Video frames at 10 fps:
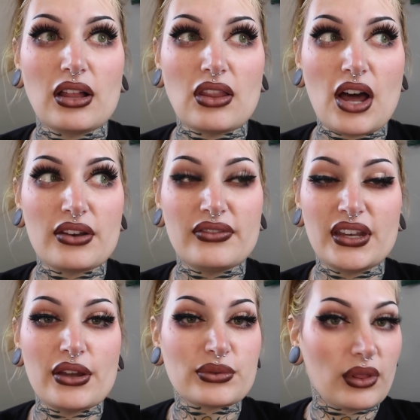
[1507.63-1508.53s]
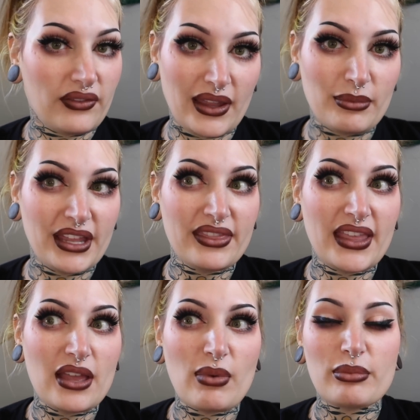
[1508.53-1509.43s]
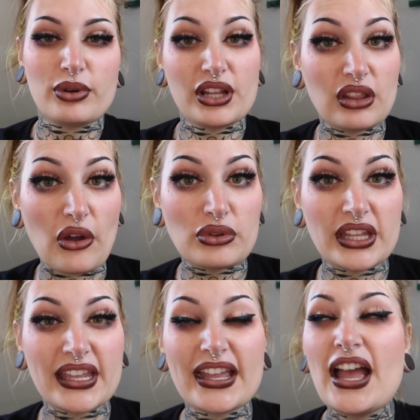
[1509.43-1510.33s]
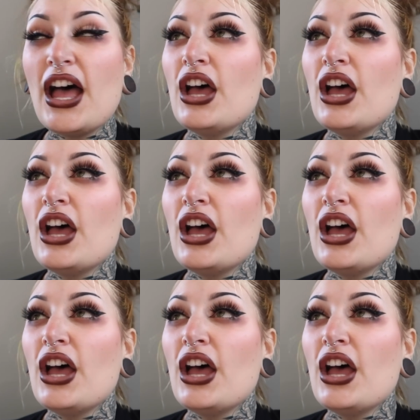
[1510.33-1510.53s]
lot of videos with family in them. I'm pretty lonely.